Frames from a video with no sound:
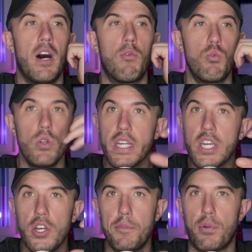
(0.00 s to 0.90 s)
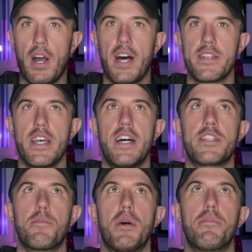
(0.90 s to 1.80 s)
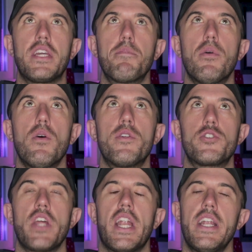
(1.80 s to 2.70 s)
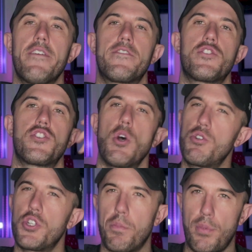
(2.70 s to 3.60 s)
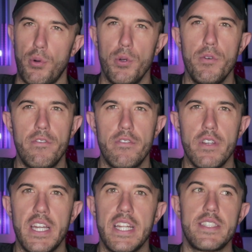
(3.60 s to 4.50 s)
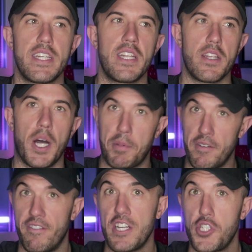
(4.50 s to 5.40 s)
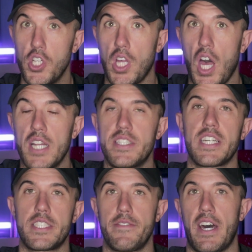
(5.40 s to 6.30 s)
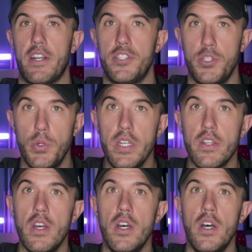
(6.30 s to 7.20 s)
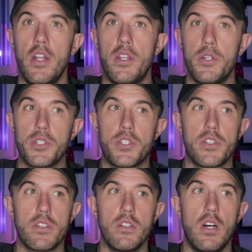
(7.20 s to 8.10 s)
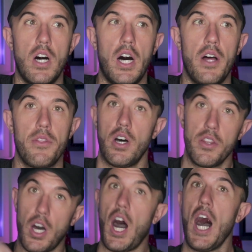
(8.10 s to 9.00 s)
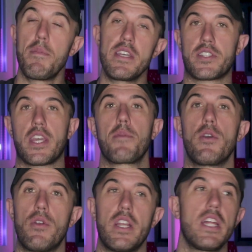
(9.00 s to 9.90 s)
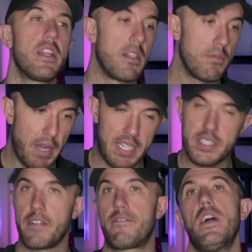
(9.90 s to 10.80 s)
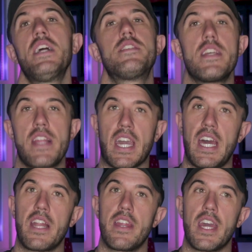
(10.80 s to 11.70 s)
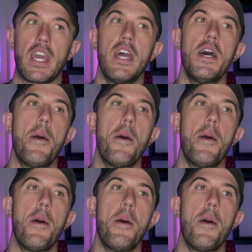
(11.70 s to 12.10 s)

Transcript: a really good process, but people, there's not enough social proof in it in a professional context of how to do it. There's the hobbyist community that makes stuff for Etsy and that kind of thing,